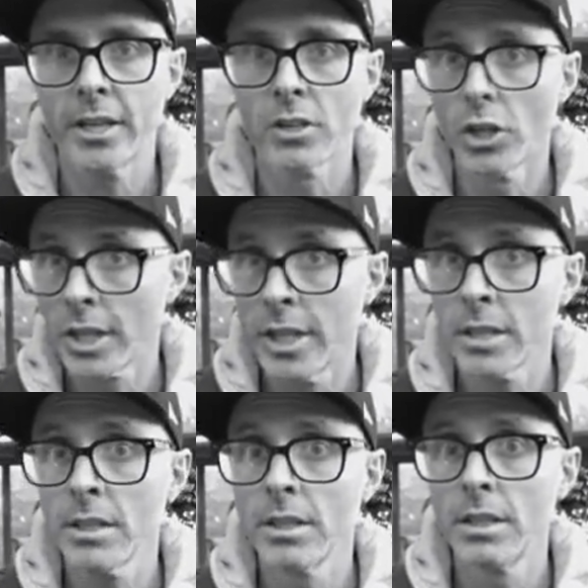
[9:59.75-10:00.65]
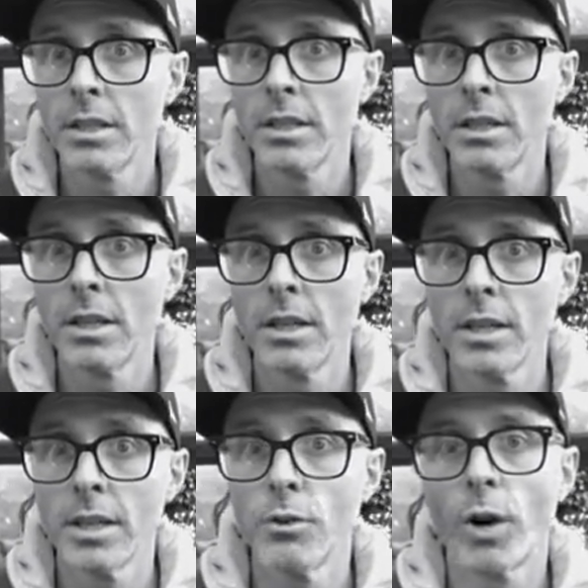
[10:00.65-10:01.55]
looking,
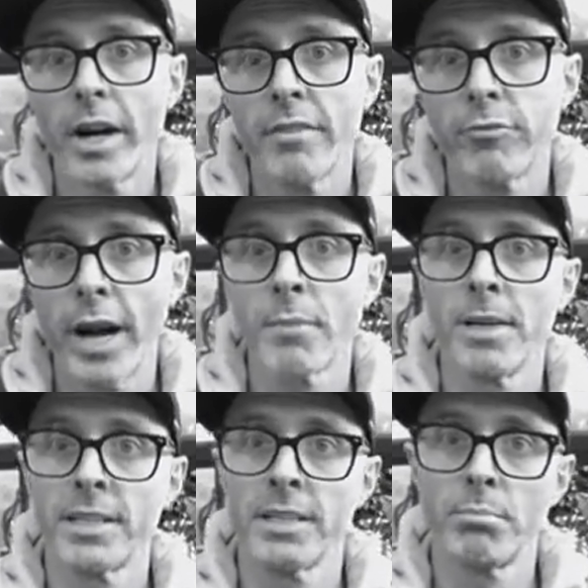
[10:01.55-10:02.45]
you are a fragmented